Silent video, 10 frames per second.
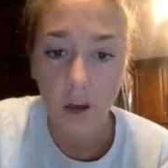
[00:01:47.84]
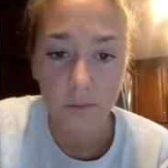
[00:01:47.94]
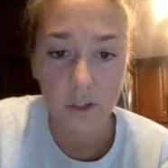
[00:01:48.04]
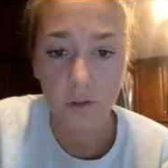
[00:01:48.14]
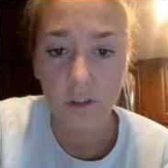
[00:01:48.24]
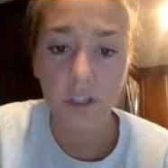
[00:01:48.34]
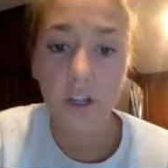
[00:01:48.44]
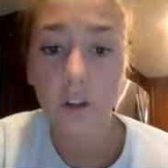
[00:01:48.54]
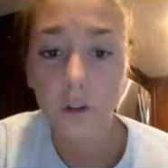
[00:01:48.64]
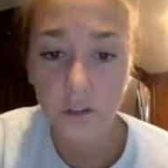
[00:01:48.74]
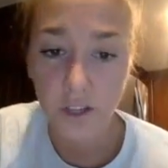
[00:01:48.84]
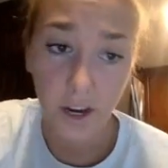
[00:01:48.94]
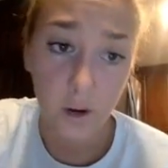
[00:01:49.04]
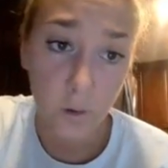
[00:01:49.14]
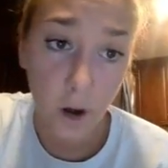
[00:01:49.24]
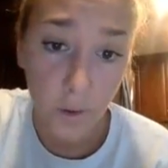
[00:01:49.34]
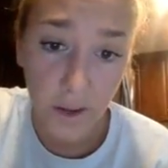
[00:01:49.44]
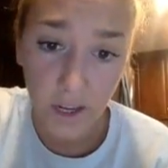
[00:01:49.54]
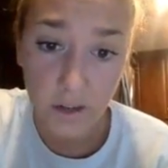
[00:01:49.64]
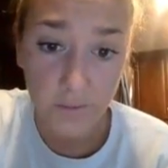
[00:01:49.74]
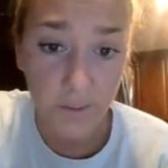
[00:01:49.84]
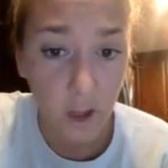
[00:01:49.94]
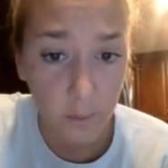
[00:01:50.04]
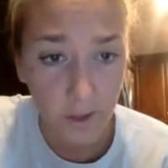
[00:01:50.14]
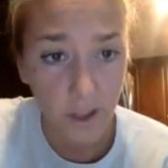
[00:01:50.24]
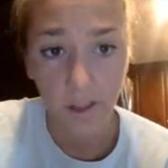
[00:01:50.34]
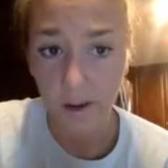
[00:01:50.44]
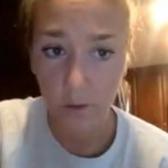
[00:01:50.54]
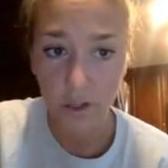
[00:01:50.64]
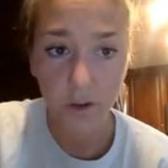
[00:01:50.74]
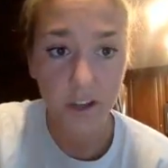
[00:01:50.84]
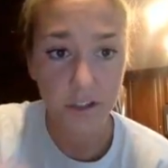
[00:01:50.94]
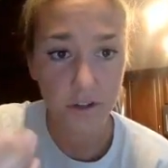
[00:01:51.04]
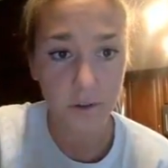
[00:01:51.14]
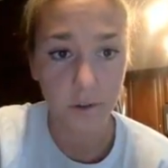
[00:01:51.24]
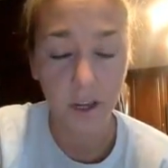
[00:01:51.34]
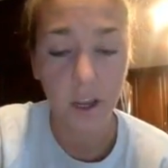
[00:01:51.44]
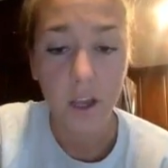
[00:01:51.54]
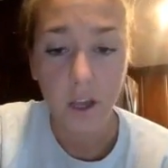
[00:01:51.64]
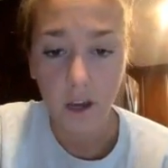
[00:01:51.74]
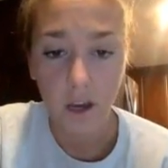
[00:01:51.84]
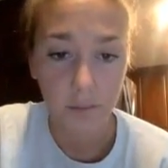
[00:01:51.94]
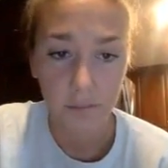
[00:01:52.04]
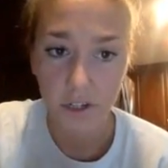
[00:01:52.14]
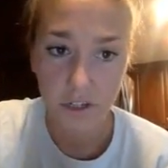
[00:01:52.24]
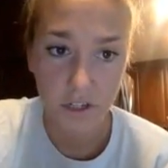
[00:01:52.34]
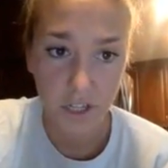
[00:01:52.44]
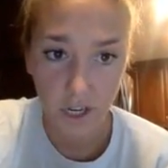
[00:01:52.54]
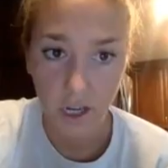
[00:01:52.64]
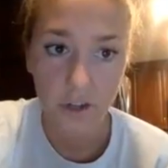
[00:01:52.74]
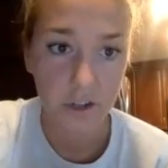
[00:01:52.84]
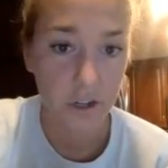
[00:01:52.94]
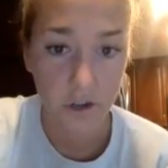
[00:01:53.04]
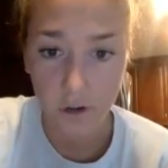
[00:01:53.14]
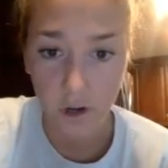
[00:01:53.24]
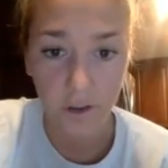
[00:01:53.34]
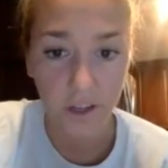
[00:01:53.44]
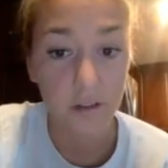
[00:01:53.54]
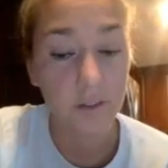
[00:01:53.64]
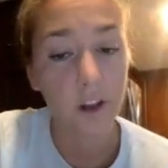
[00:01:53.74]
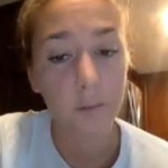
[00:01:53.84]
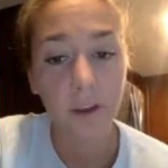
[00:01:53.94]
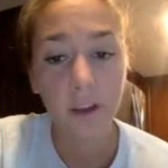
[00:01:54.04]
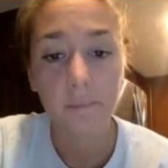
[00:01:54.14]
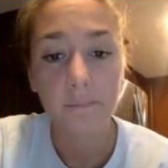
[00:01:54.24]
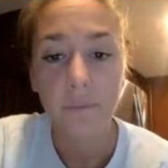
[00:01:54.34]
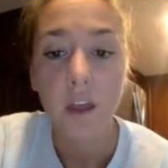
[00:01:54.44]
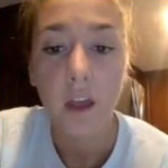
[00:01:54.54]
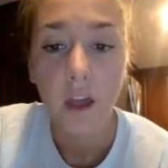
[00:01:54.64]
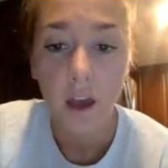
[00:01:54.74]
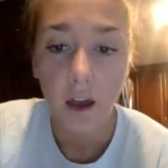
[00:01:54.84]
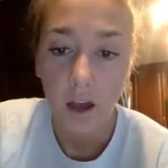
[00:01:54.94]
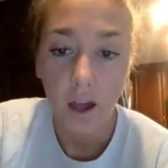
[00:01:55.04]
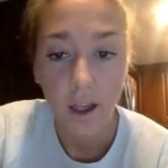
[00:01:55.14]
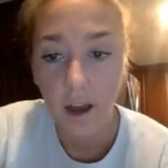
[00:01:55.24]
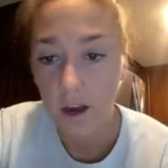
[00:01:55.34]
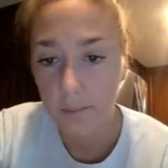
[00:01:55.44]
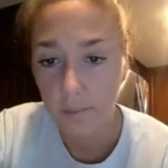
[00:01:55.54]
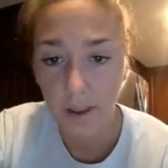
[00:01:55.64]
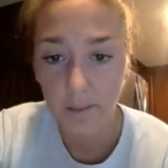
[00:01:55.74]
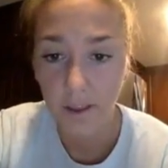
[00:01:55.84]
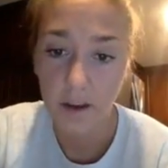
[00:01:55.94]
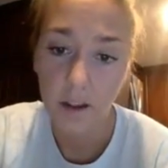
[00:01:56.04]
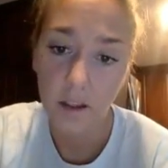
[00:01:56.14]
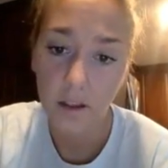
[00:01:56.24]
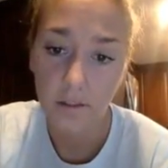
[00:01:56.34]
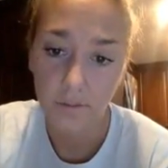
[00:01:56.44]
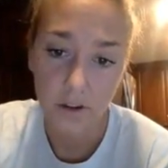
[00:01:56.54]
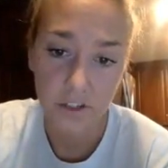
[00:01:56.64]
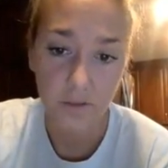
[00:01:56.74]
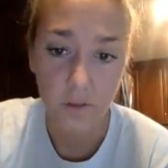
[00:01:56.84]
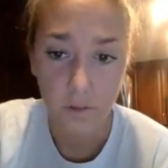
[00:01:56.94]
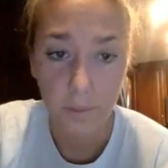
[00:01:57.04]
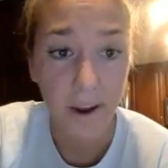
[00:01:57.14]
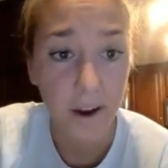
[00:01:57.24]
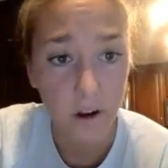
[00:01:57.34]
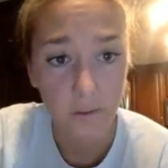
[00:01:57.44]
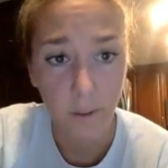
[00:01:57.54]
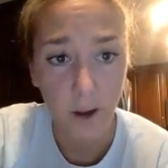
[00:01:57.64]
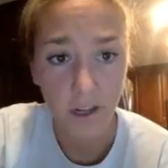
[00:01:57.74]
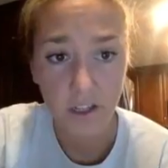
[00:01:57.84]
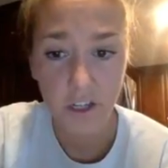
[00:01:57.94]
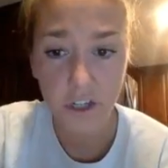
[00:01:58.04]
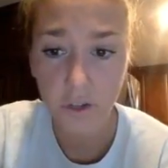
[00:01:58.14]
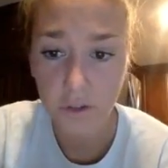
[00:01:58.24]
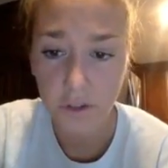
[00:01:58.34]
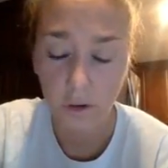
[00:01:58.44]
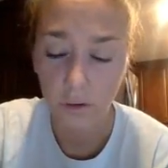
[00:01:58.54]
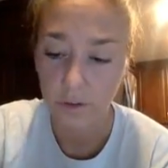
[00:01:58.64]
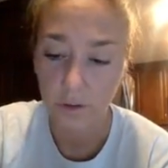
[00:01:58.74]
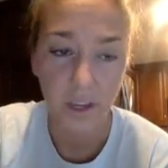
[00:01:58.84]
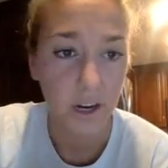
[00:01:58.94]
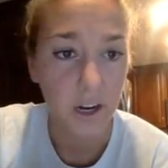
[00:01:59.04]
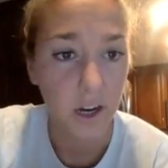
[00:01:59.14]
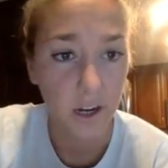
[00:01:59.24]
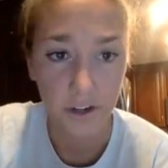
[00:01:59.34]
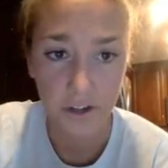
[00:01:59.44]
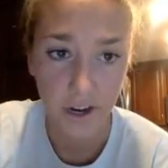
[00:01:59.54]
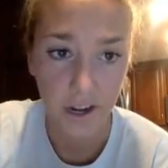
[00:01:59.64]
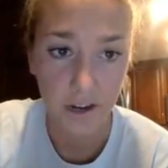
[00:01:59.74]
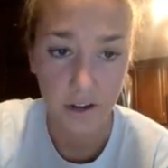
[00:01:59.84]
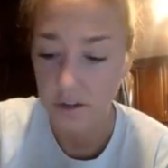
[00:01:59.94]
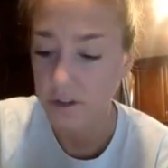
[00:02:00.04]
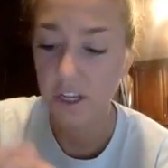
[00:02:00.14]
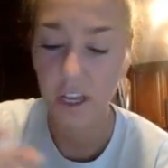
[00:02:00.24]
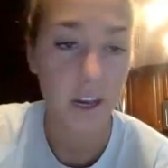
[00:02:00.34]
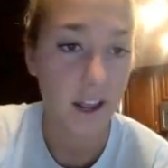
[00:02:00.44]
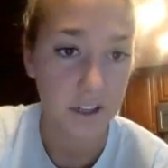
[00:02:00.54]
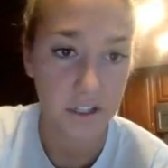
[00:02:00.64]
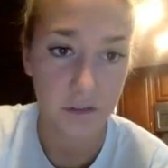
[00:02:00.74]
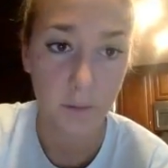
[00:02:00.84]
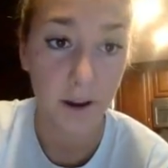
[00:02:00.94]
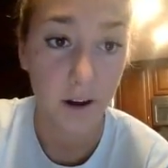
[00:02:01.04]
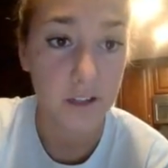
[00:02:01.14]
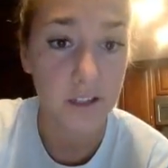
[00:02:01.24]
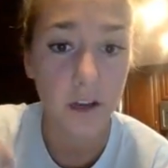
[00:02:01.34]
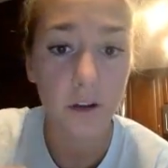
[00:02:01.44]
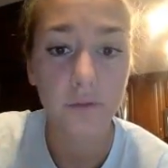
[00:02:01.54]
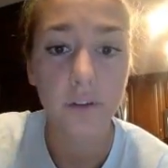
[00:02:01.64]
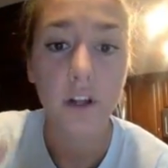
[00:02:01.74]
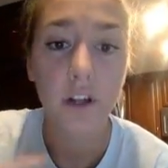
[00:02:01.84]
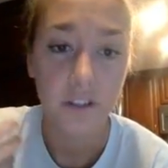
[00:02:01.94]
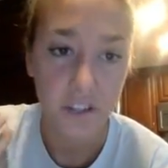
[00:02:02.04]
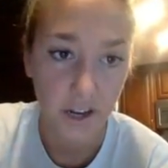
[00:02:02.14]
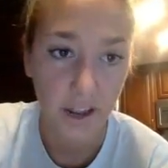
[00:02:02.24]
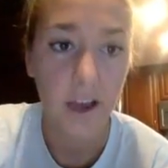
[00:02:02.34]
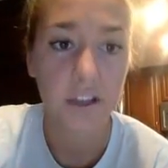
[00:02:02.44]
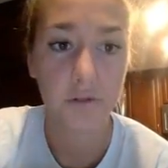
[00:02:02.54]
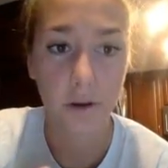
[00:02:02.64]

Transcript: So this includes like growing and developing, like what you guys are doing, because you're teenagers and you're growing and developing. And then if there's ever repair of body tissue, so if you get a cut on your hand and your skin has to repair itself, DNA has to